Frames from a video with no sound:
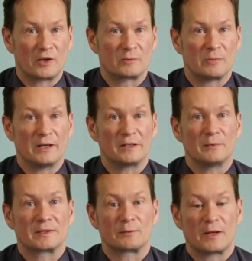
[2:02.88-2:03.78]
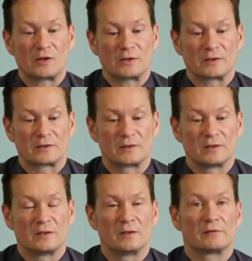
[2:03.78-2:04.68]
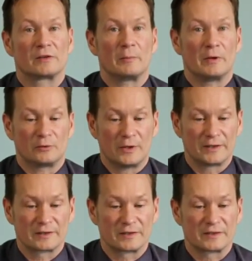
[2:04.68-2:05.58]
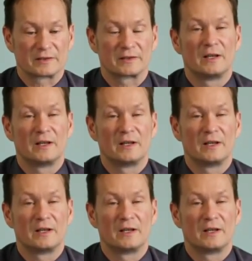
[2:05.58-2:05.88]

HMI demonstrations from Renesas,